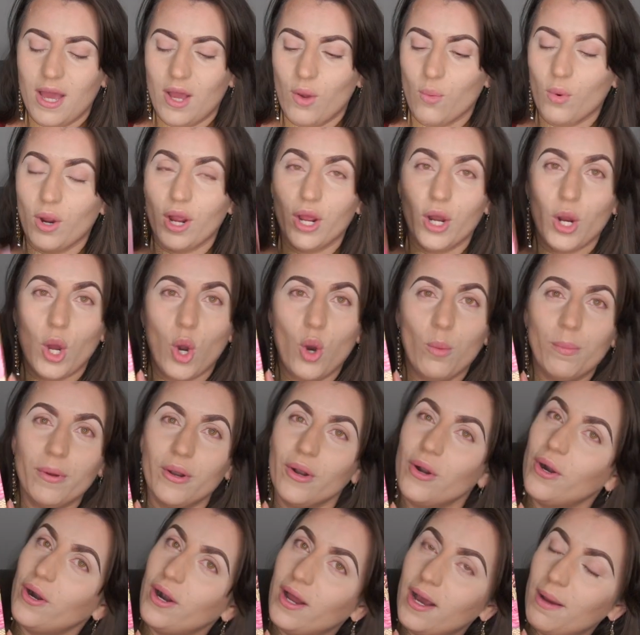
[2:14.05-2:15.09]
we're gonna open
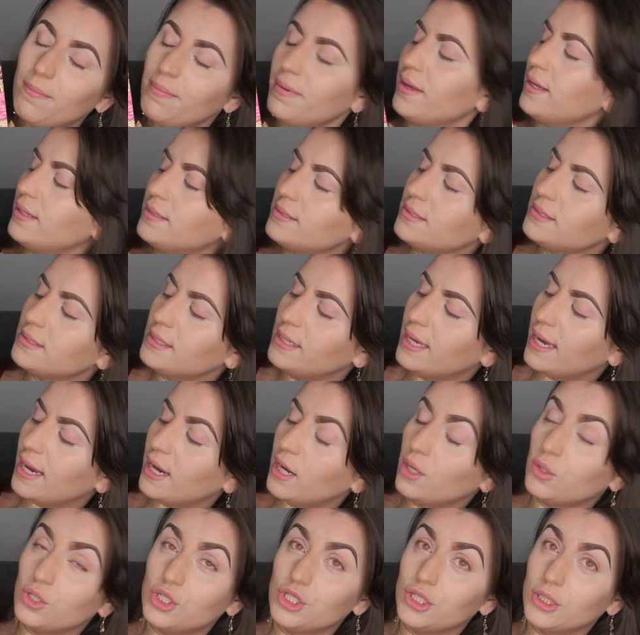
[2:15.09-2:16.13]
her up and see
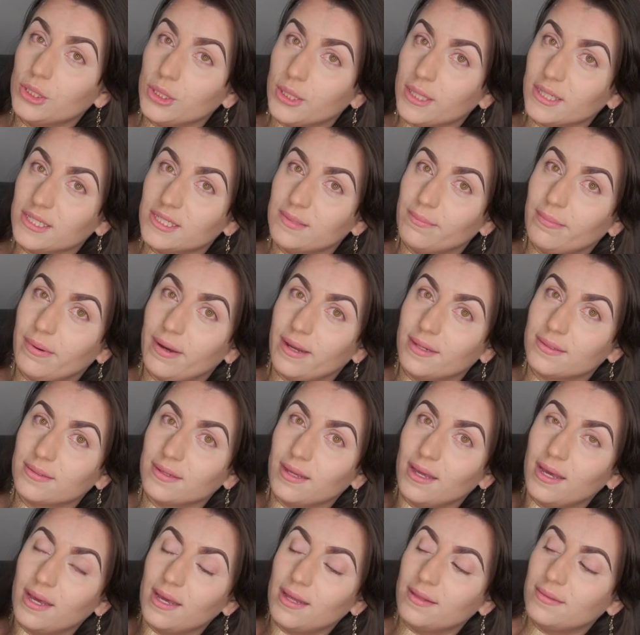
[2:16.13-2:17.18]
how she looks, but
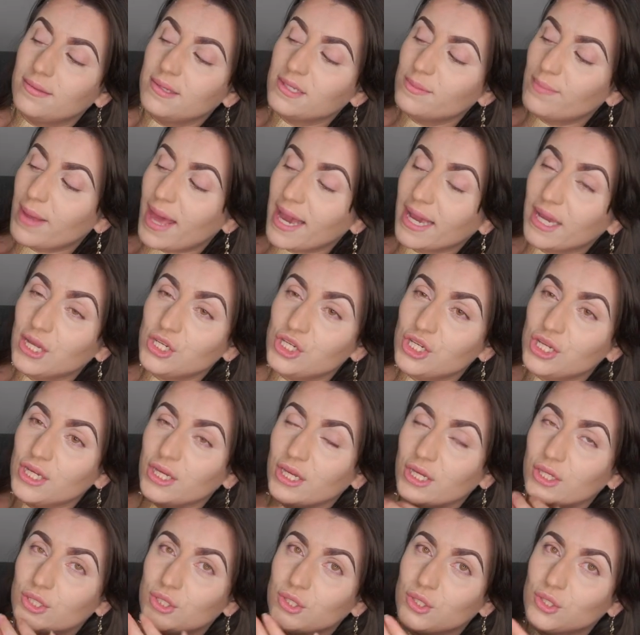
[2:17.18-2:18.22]
this packaging
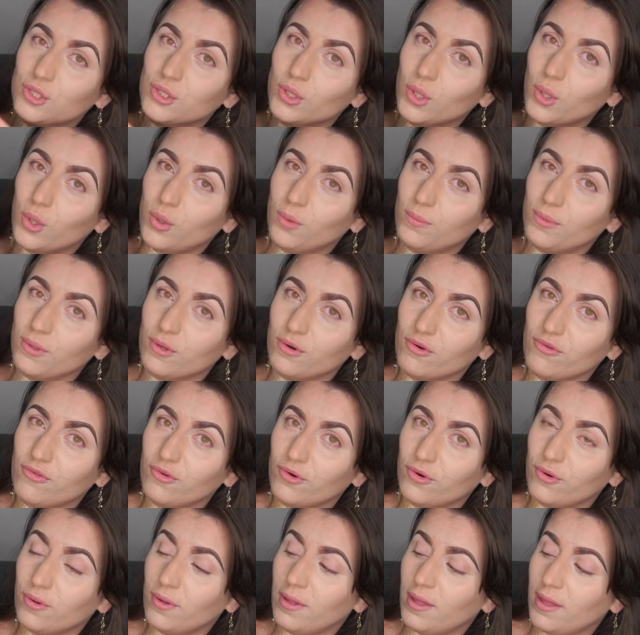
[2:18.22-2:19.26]
is so
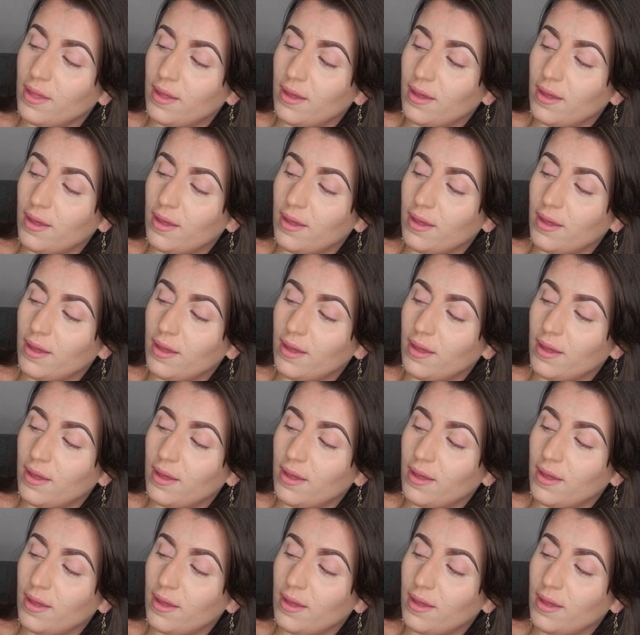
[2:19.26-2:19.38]
beautiful.